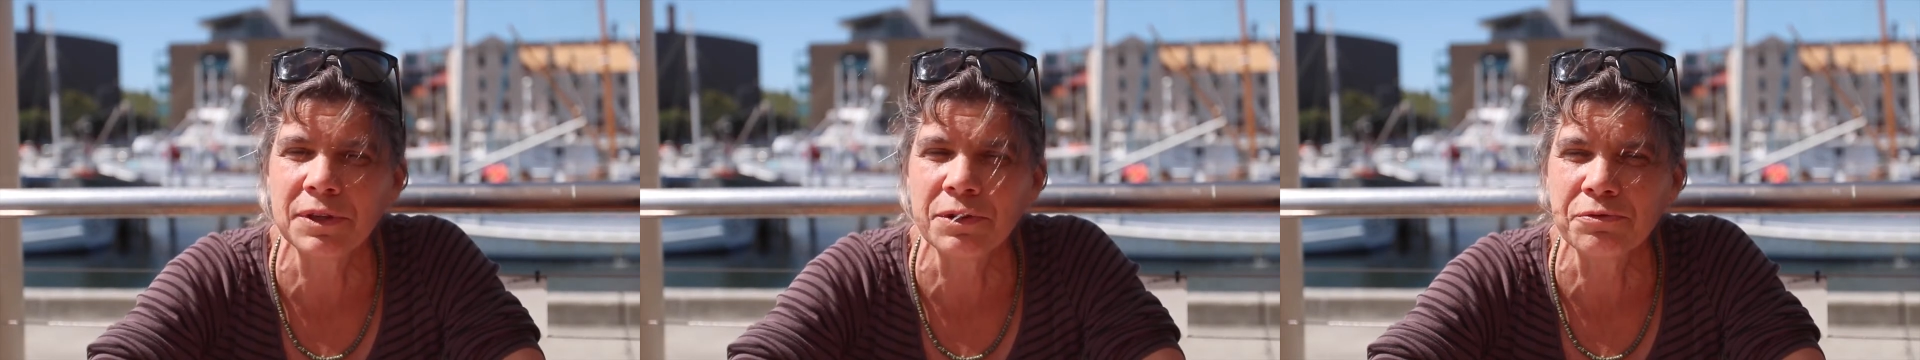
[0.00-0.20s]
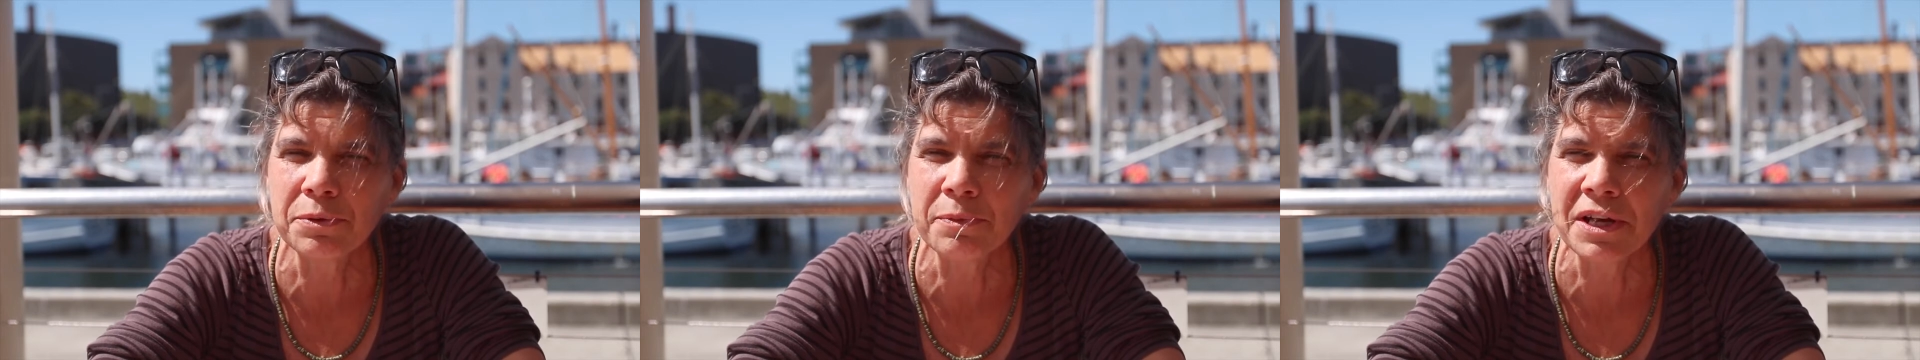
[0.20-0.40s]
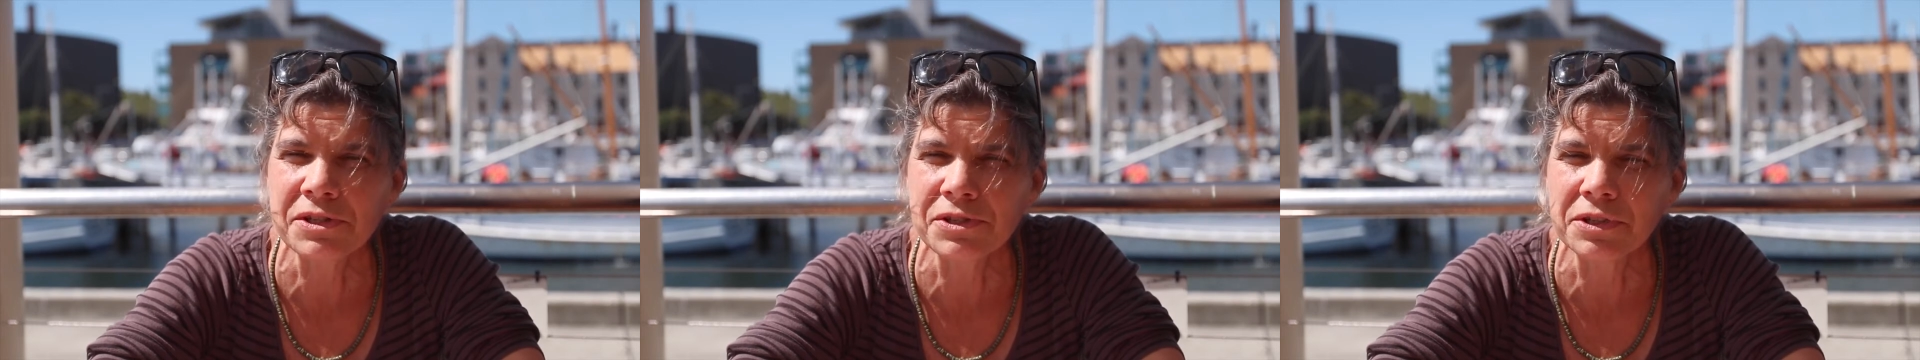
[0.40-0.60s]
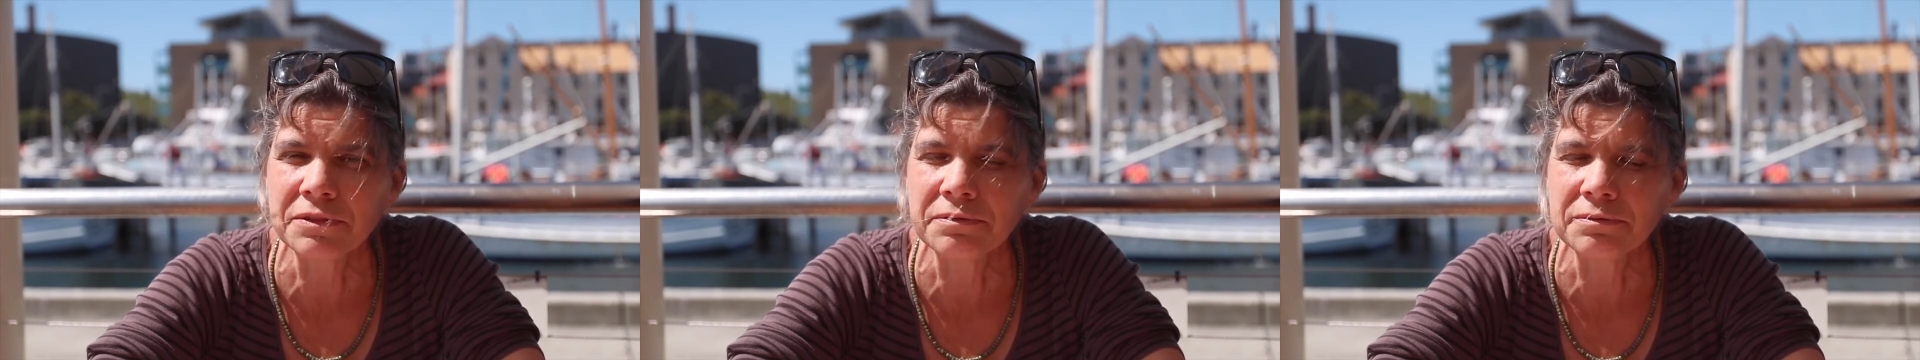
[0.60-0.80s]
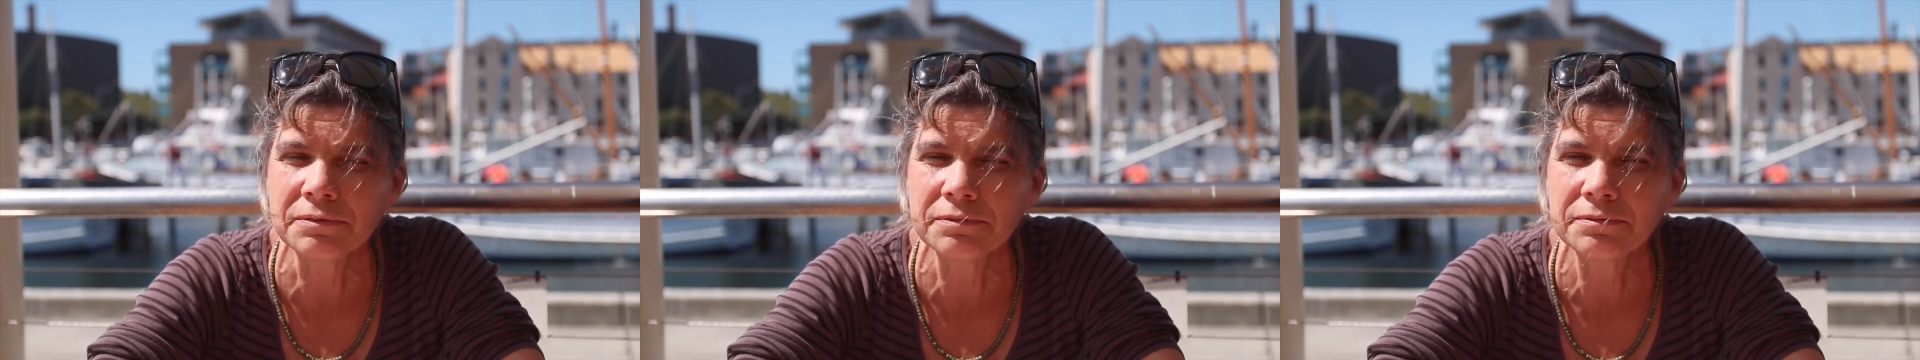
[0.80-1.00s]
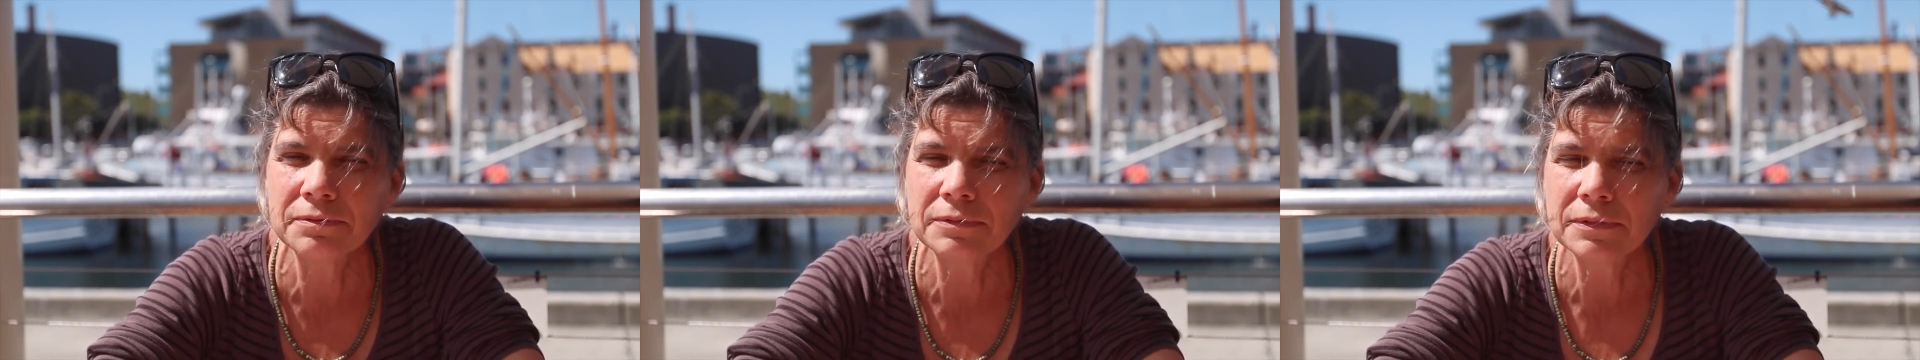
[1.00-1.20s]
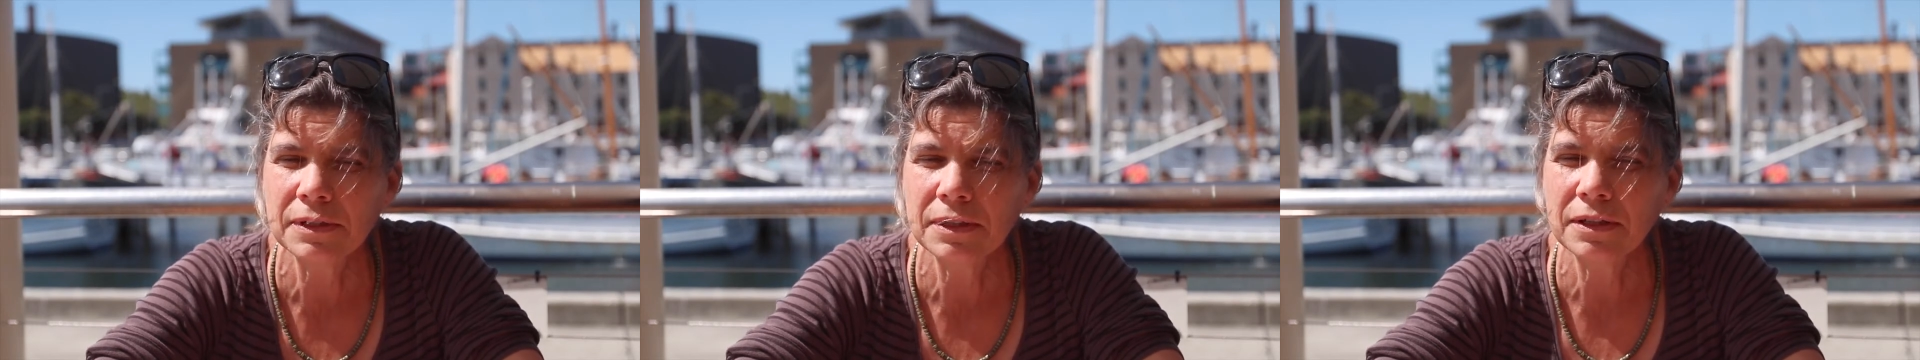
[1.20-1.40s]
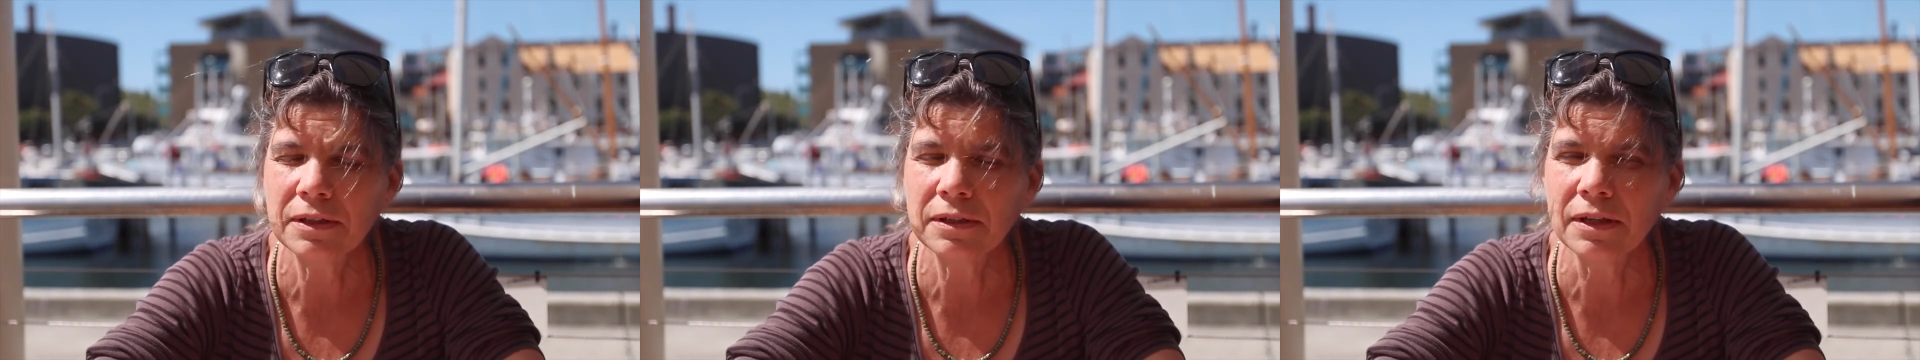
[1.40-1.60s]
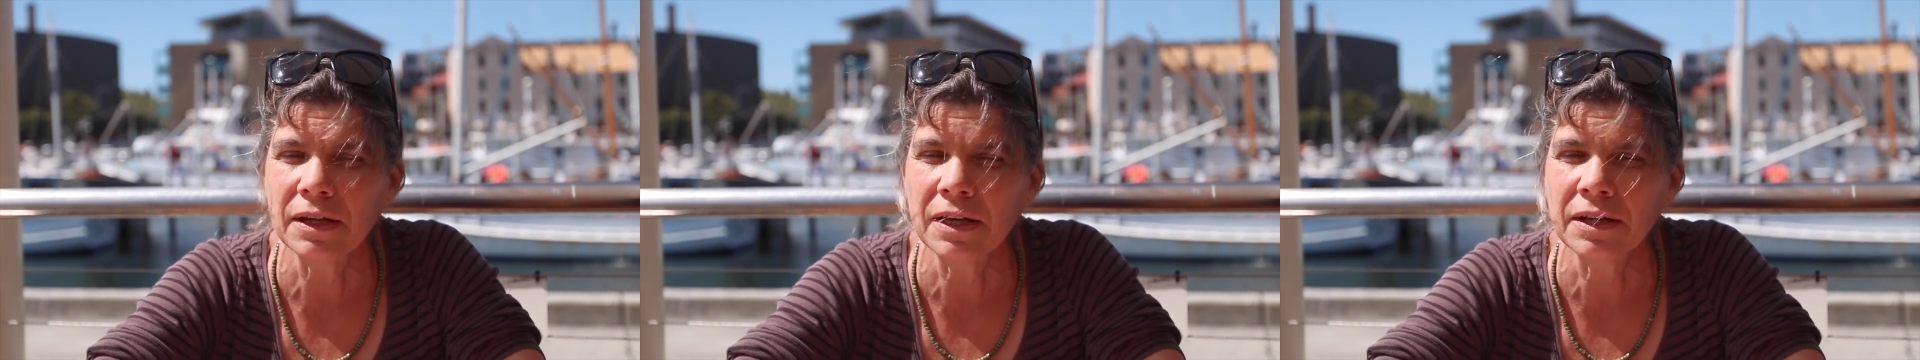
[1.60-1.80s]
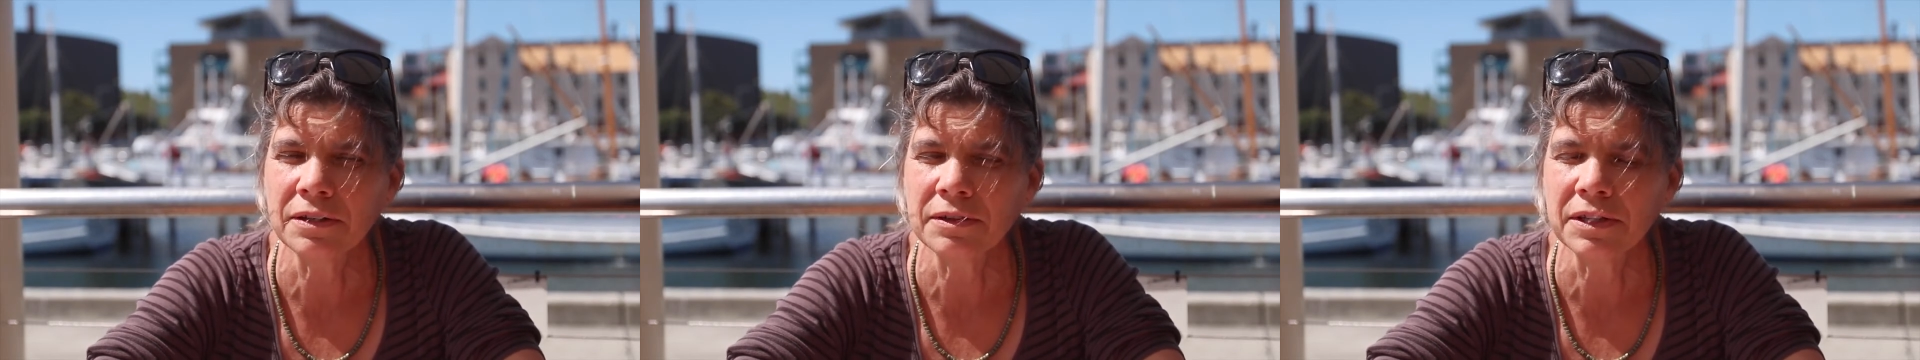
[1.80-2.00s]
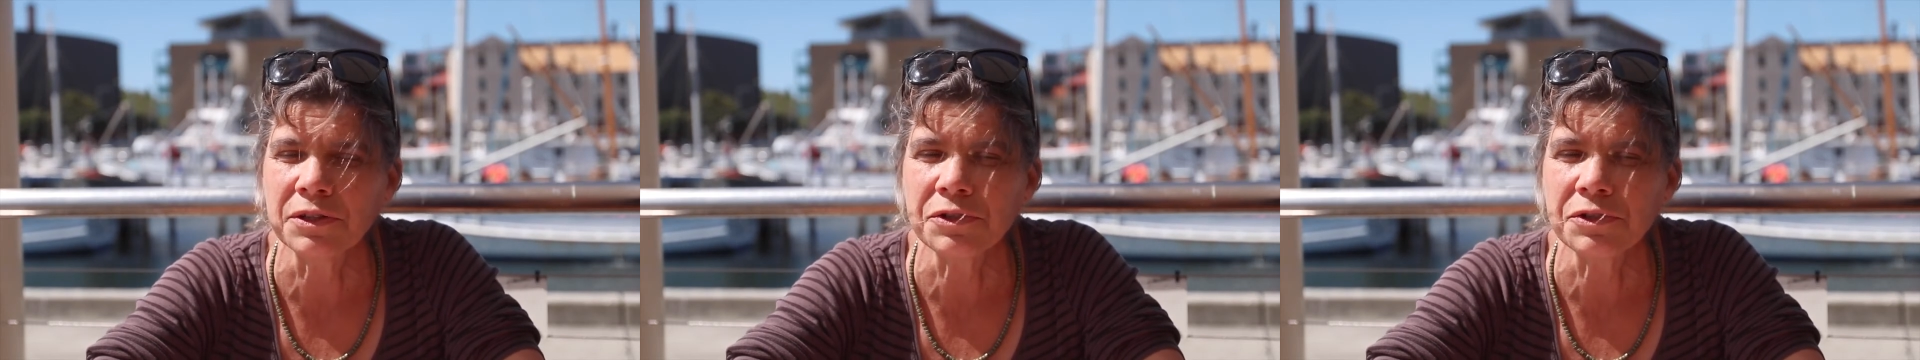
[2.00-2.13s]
information and